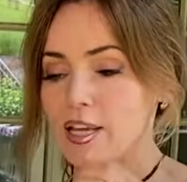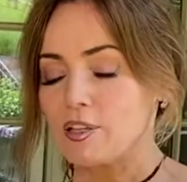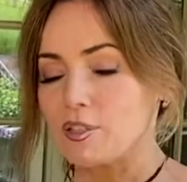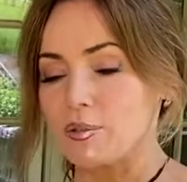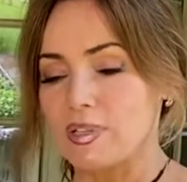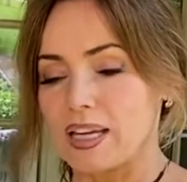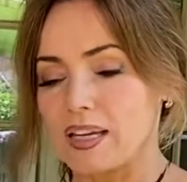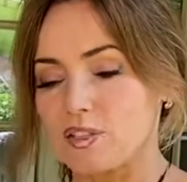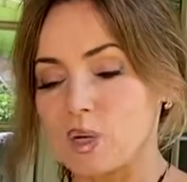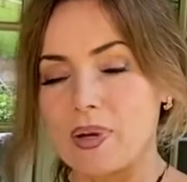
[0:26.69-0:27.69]
You
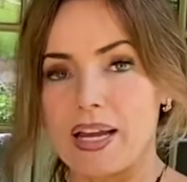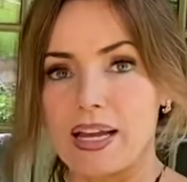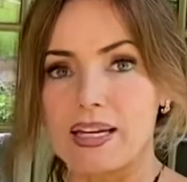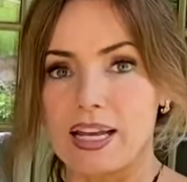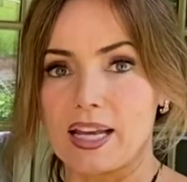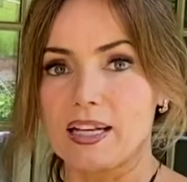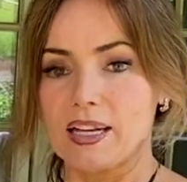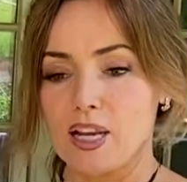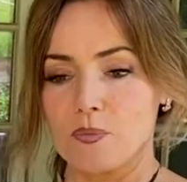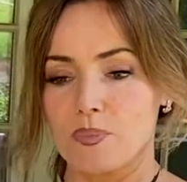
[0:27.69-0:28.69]
can go ahead and
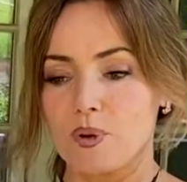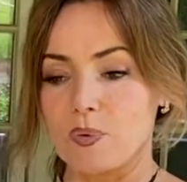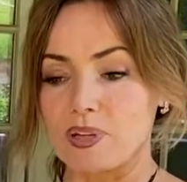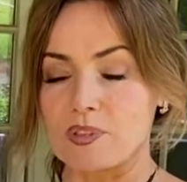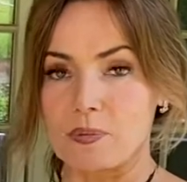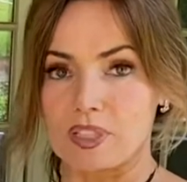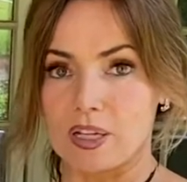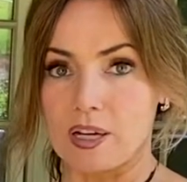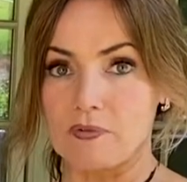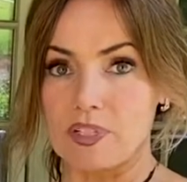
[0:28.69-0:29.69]
put one of them on the
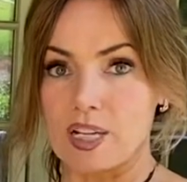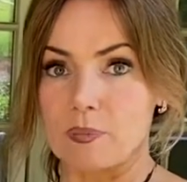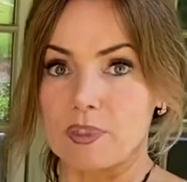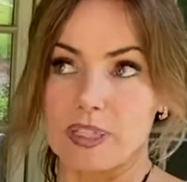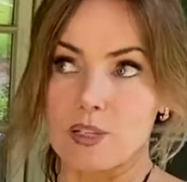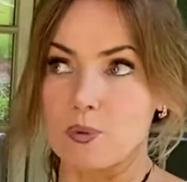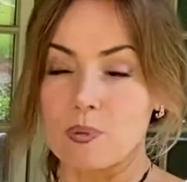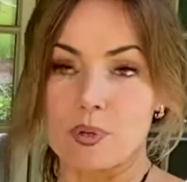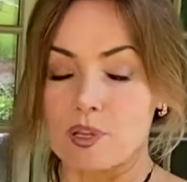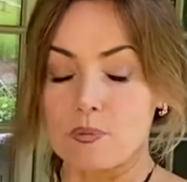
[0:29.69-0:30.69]
coffee table and that's where you
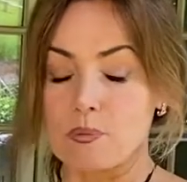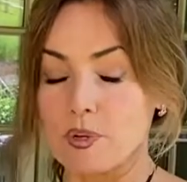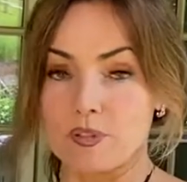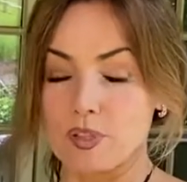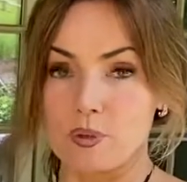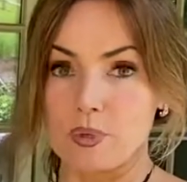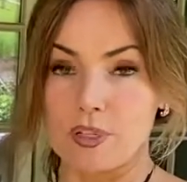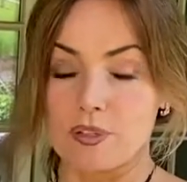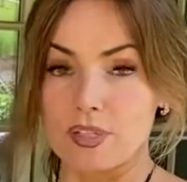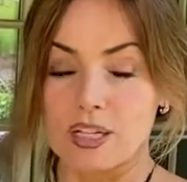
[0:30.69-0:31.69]
put all the remotes and the
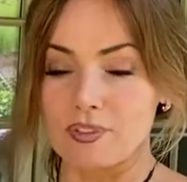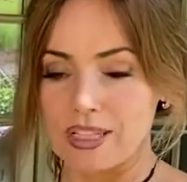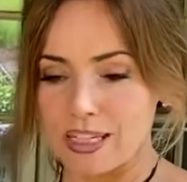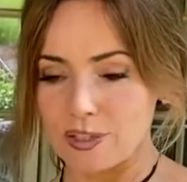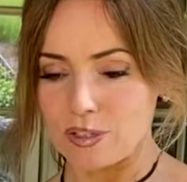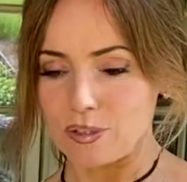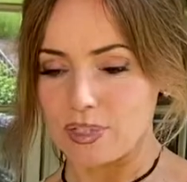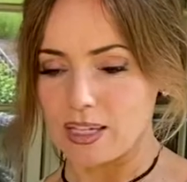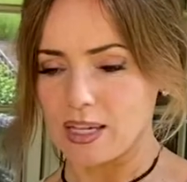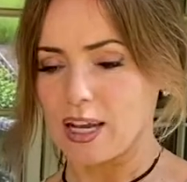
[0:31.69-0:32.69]
readers and everything else you
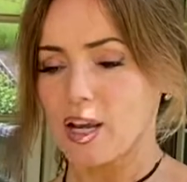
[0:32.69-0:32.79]
need.